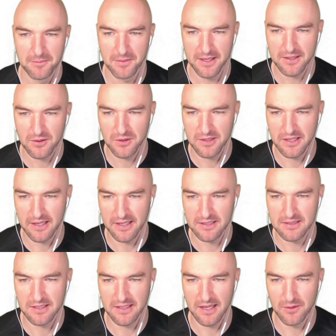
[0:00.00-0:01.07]
But the
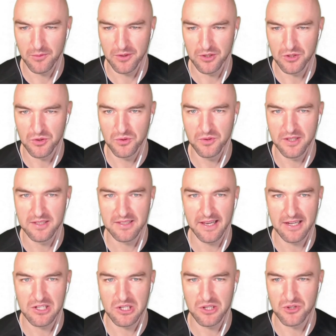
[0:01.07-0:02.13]
next thing I want to do is
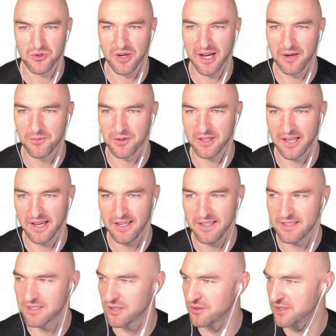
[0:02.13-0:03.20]
actually try what
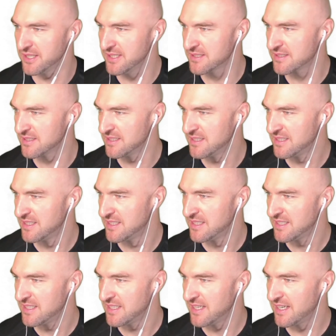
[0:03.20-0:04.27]
Andy told us
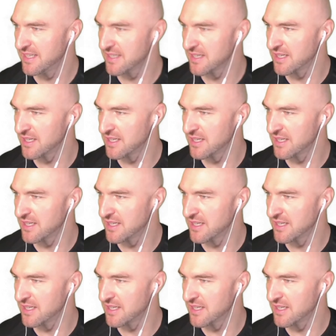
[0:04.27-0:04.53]
and